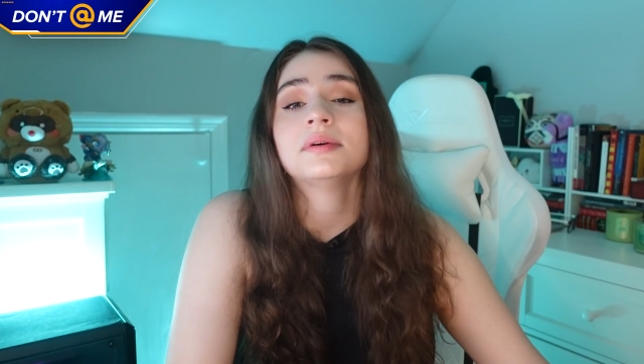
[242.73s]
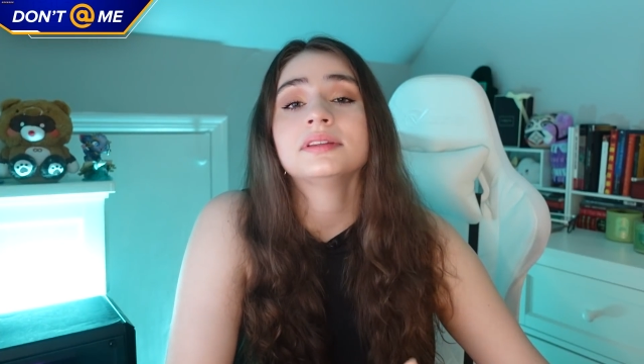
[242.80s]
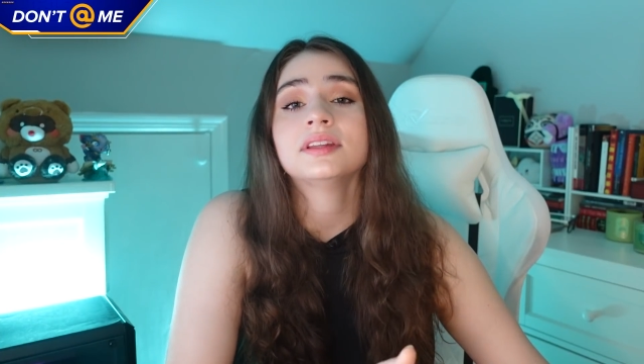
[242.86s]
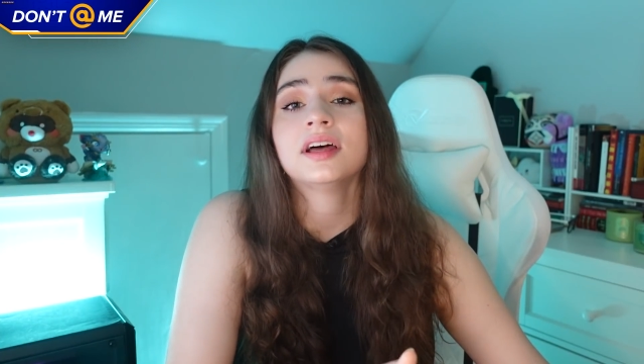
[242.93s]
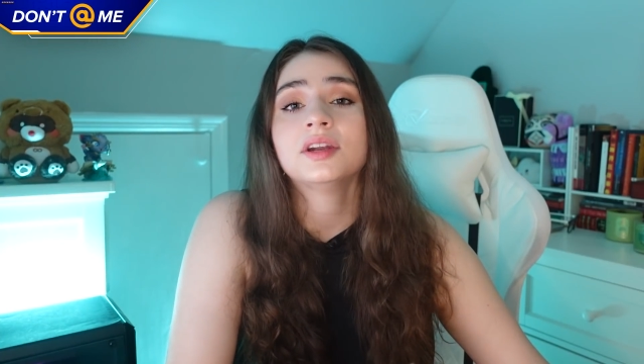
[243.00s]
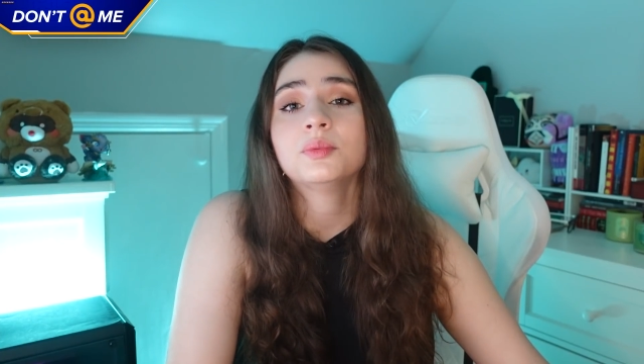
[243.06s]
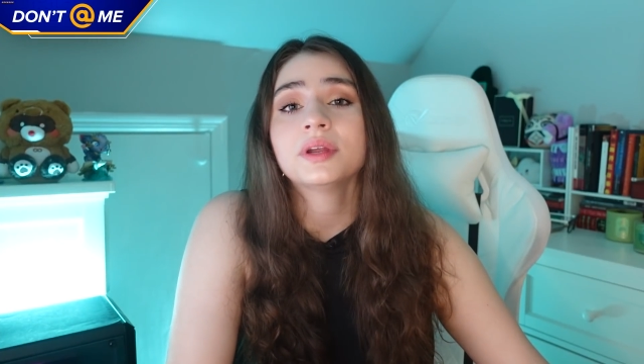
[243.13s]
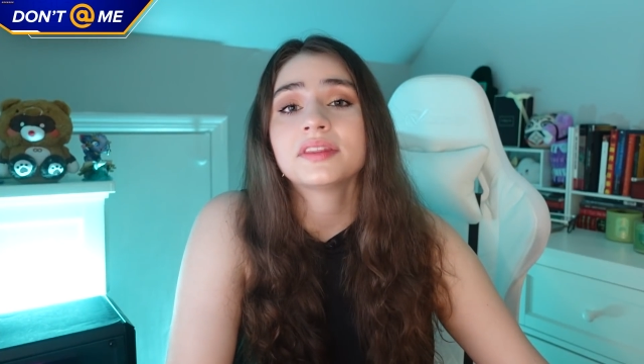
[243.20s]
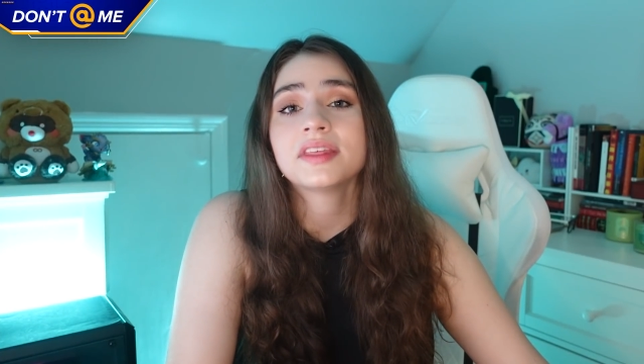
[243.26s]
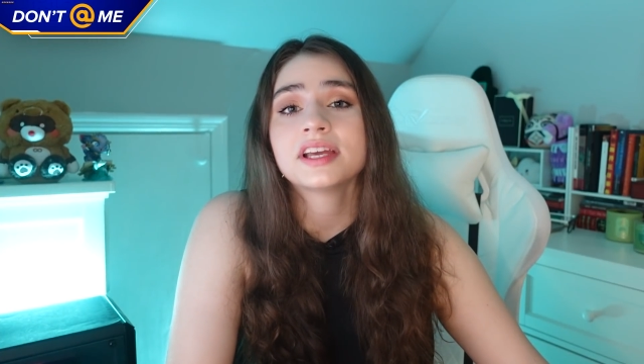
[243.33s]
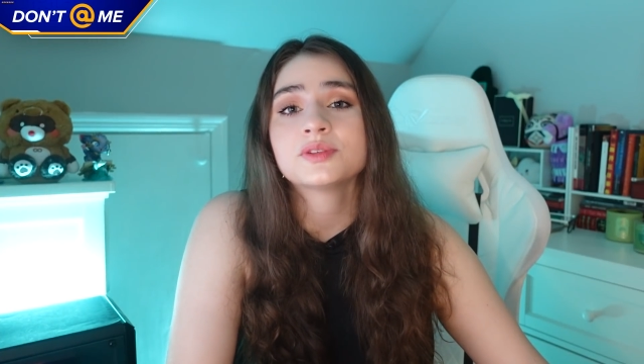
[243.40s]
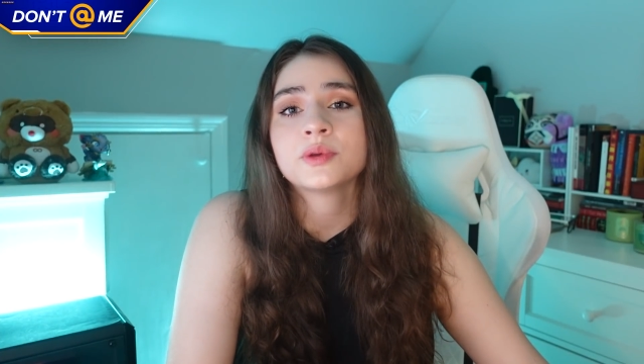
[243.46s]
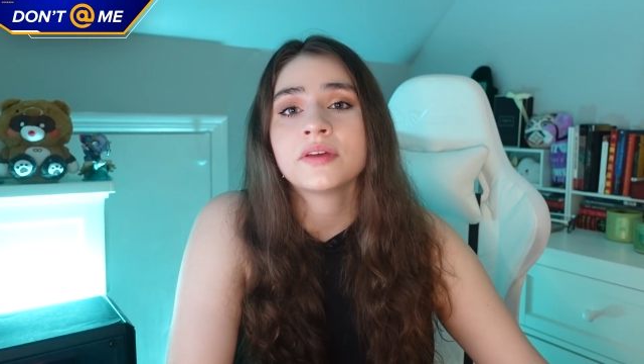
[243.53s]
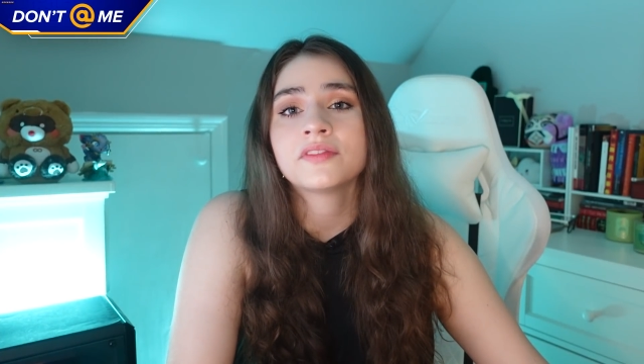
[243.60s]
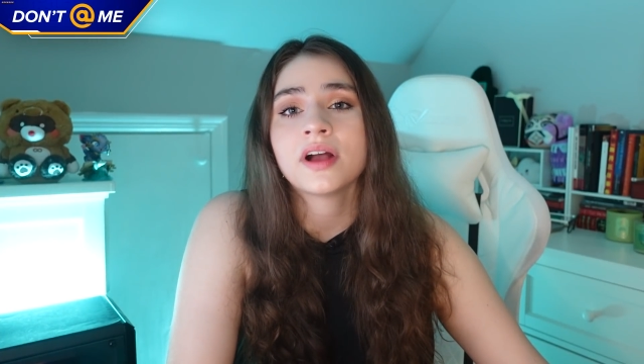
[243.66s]
but Ludwig
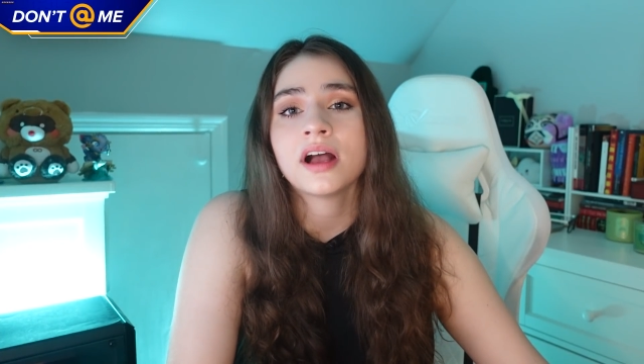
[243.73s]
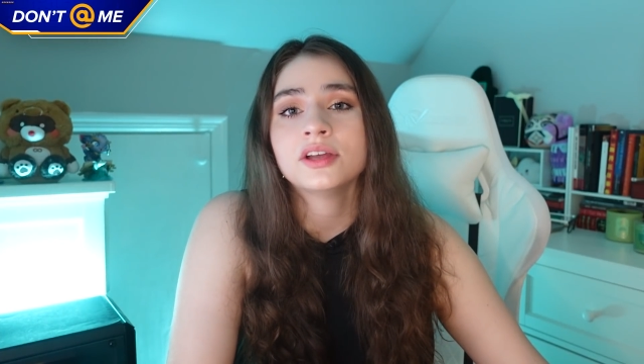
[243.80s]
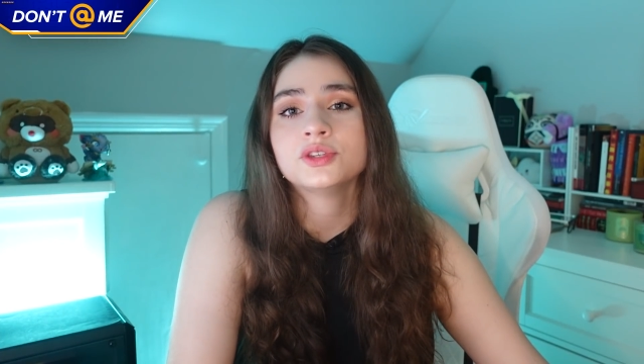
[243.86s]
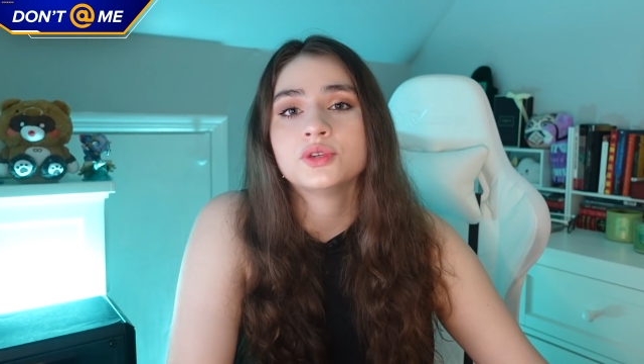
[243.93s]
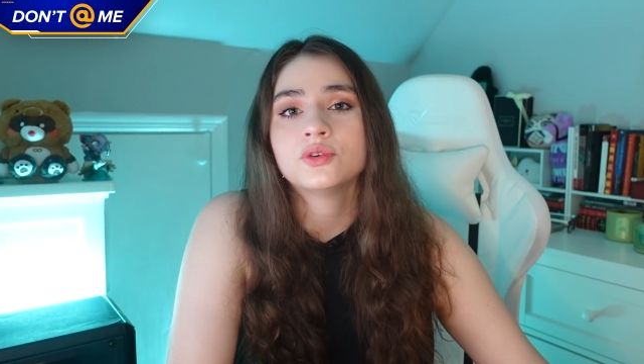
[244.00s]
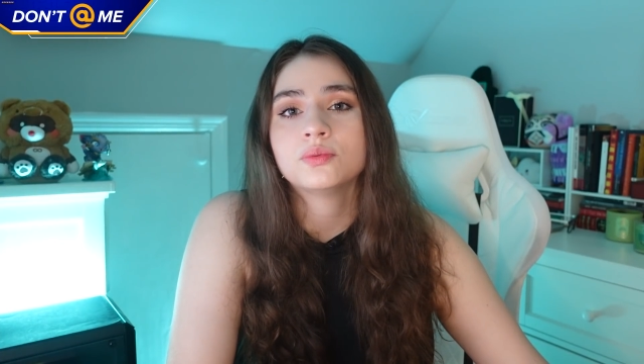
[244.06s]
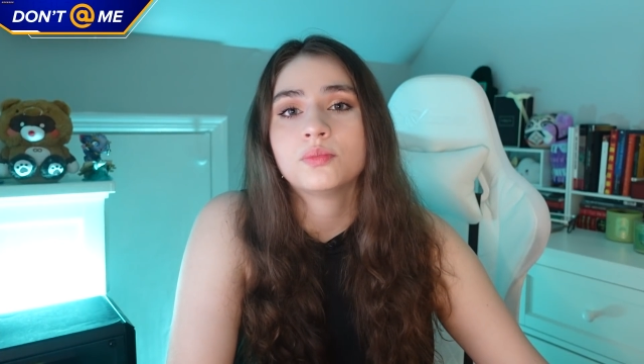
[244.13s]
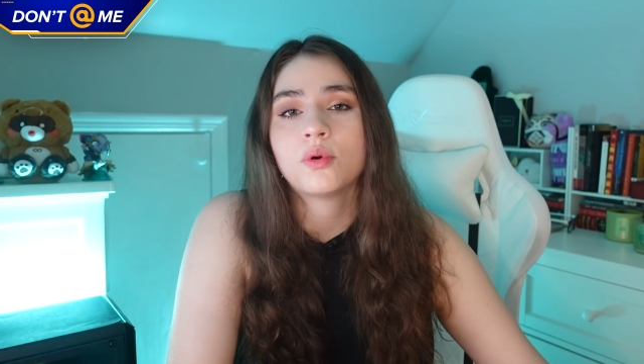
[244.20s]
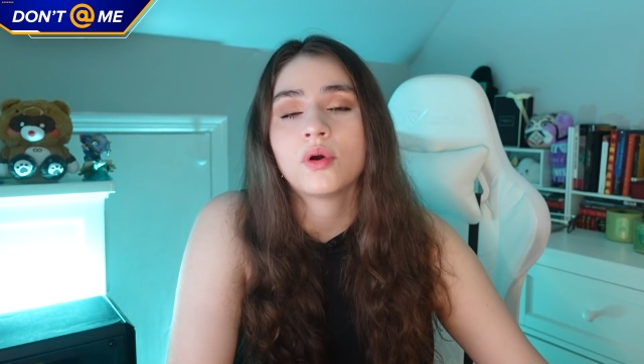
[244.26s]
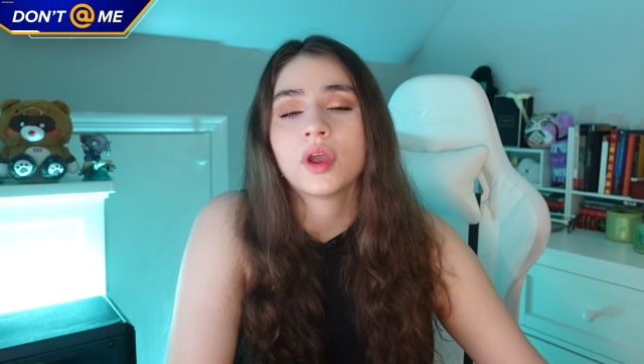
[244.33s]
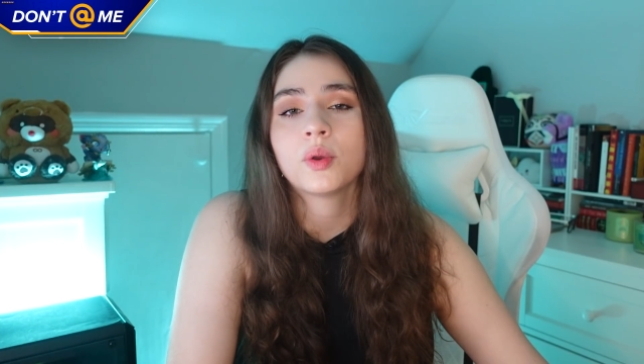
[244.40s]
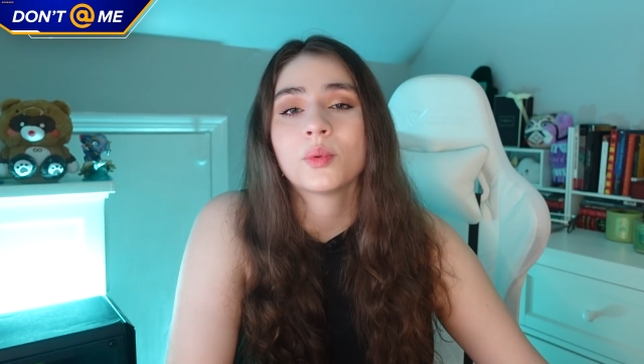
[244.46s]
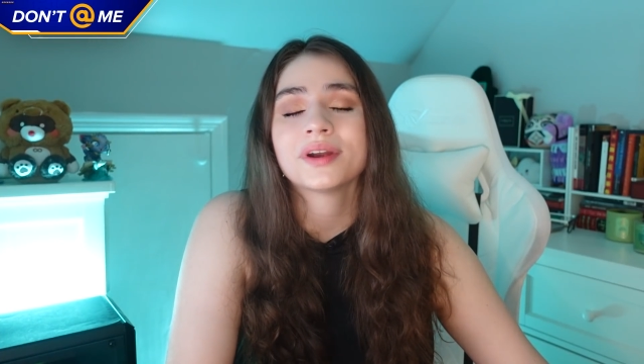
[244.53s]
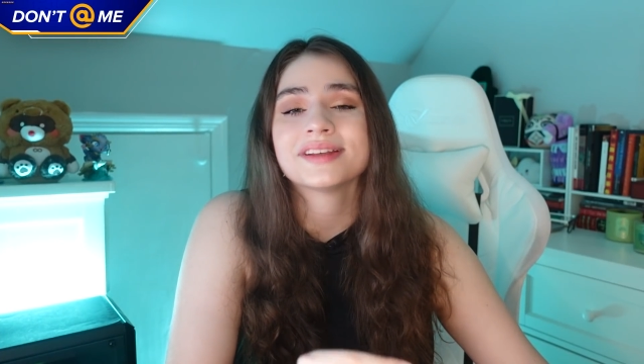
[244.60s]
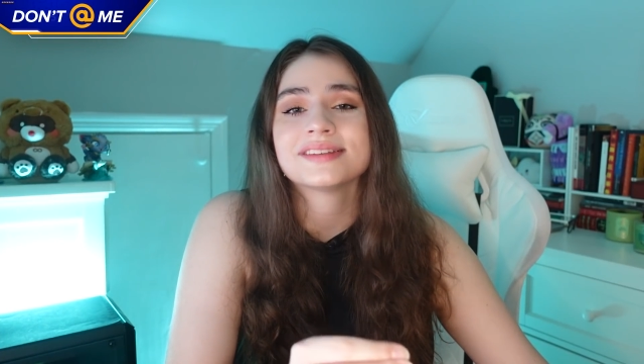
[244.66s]
thinks we have gotten to a
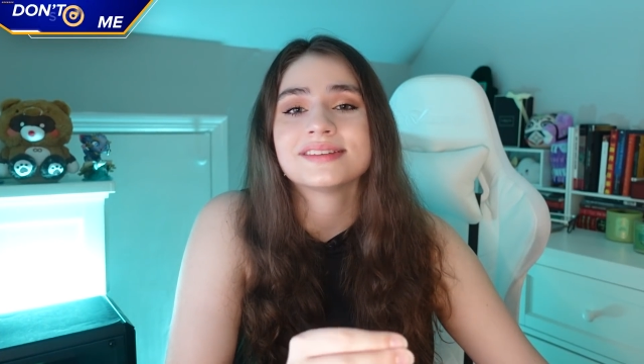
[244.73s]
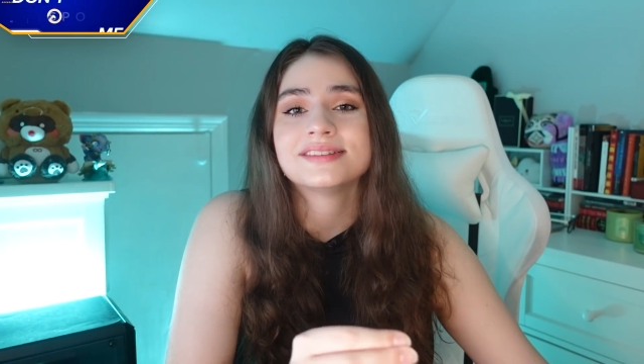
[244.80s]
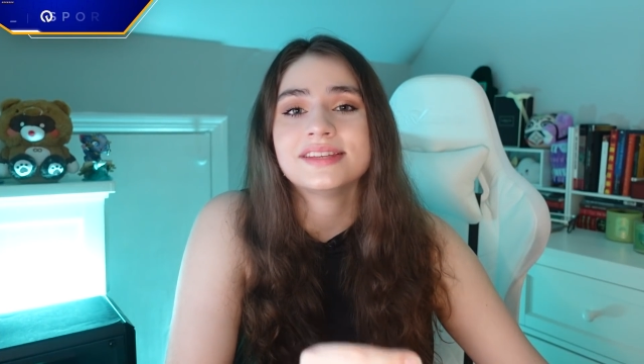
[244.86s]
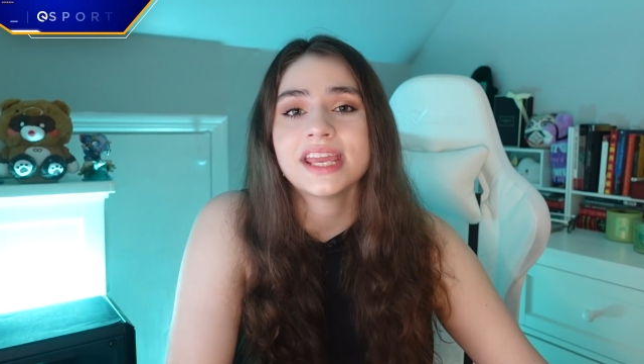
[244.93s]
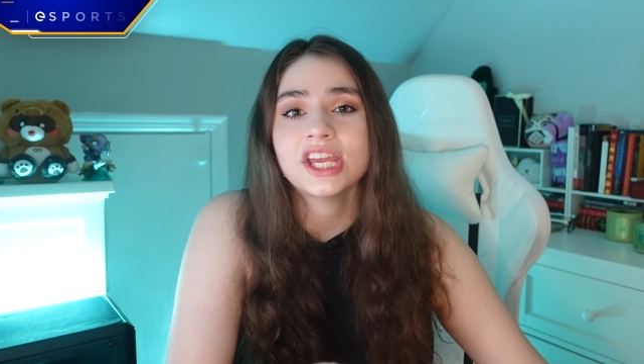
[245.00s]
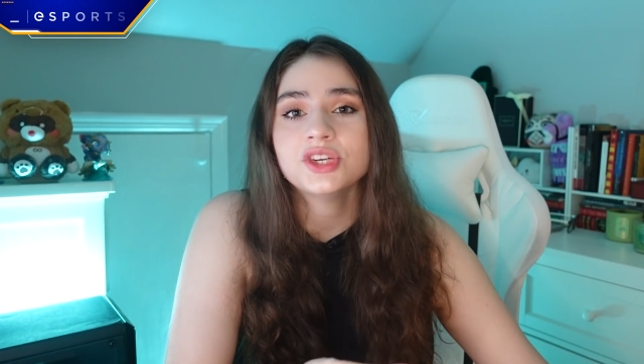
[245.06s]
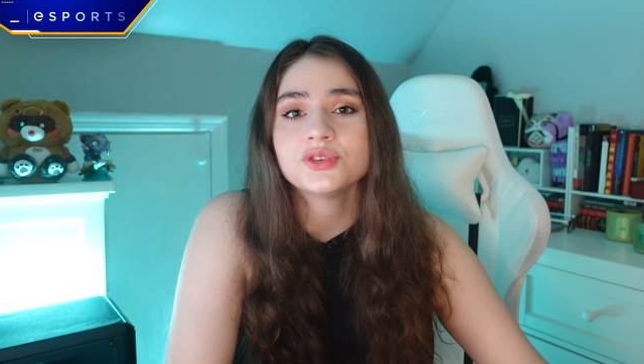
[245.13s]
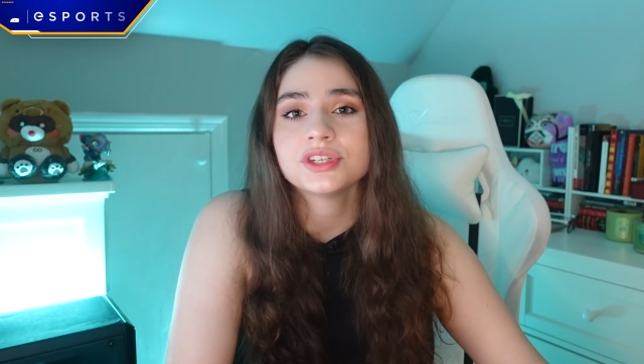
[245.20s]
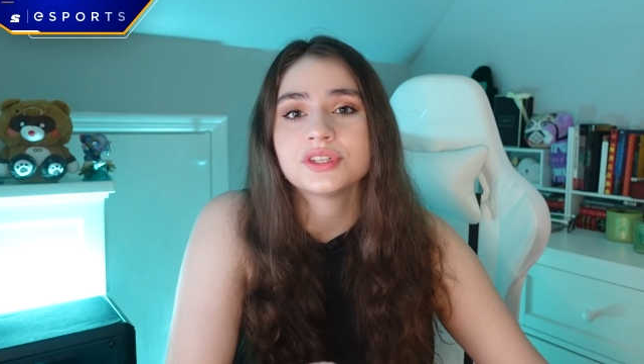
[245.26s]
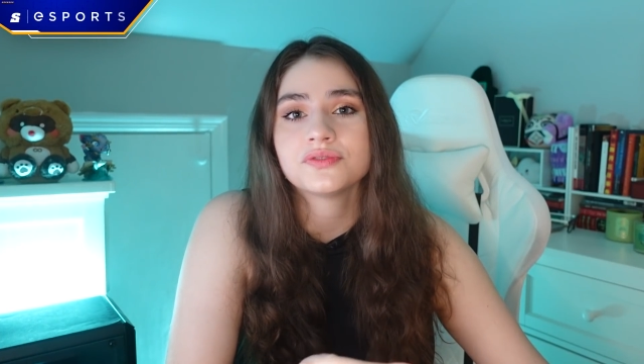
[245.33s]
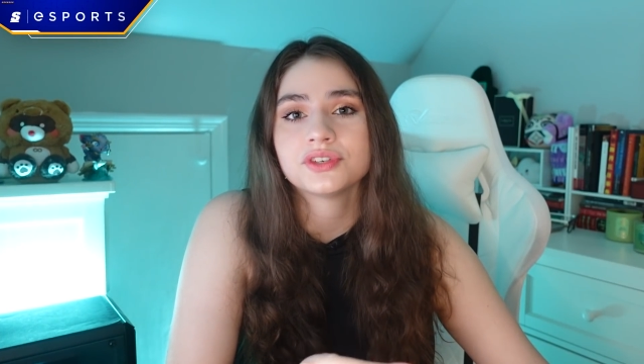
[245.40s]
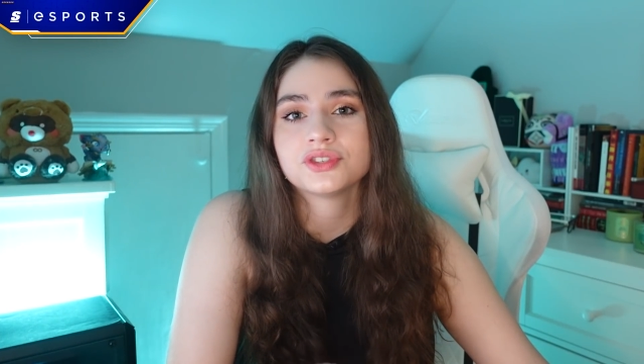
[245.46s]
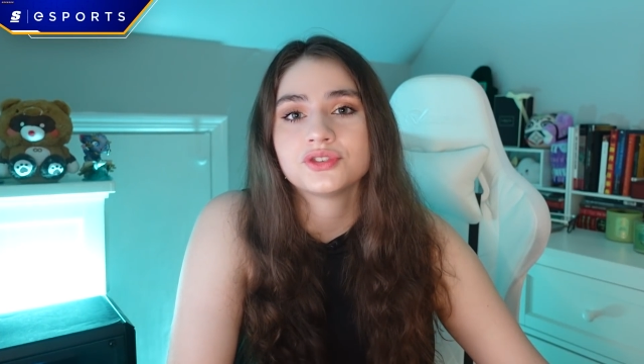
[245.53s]
point where it is dangerous for